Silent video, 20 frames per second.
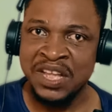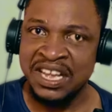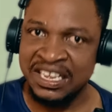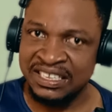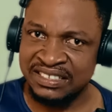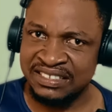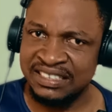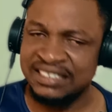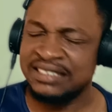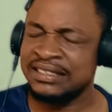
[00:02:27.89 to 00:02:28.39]

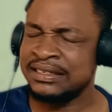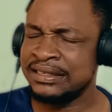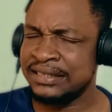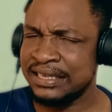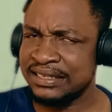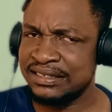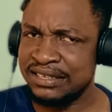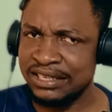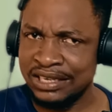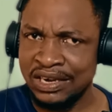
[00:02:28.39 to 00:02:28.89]
Is it
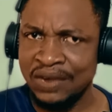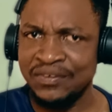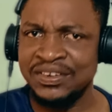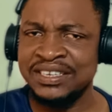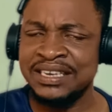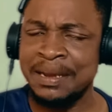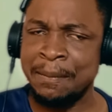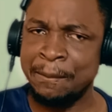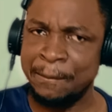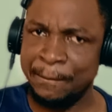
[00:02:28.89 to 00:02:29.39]
just
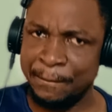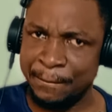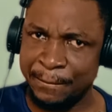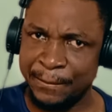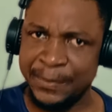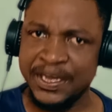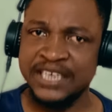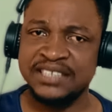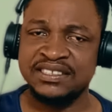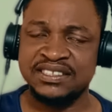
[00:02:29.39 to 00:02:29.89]
loving the
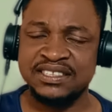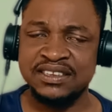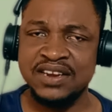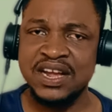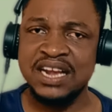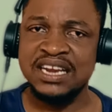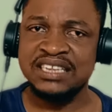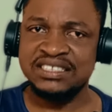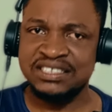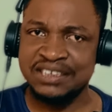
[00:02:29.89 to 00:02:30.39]

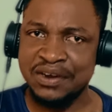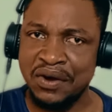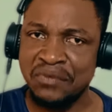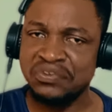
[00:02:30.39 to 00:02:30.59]
personality